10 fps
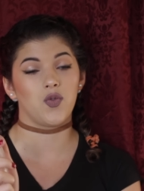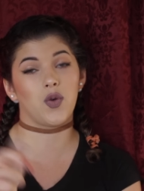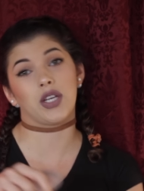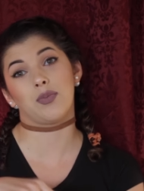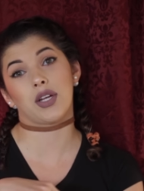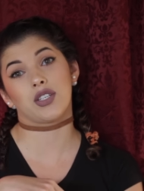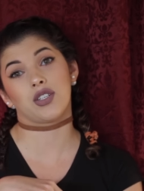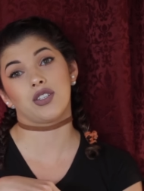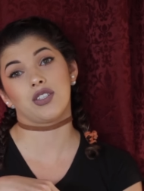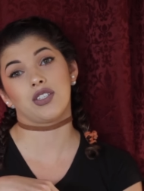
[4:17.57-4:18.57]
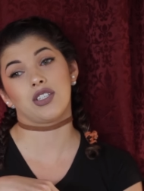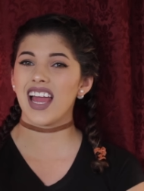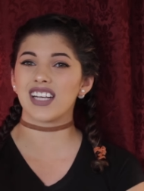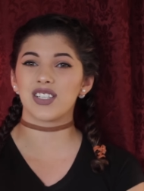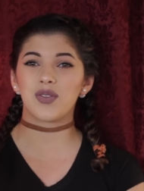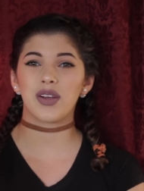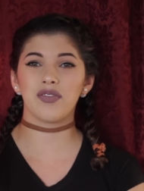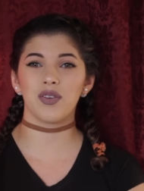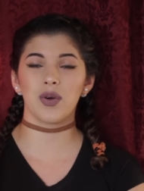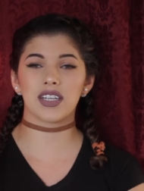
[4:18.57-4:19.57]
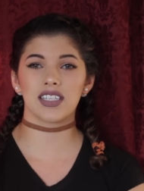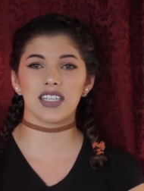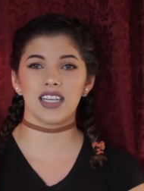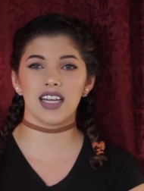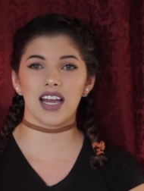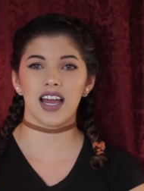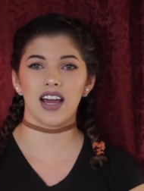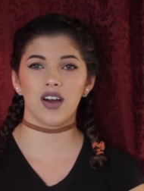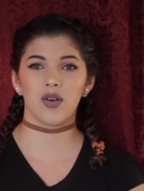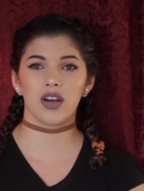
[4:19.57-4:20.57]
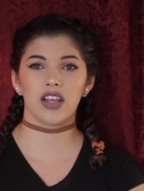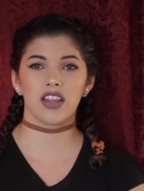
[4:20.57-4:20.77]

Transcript: Way too much. Yeah, so if you want to see how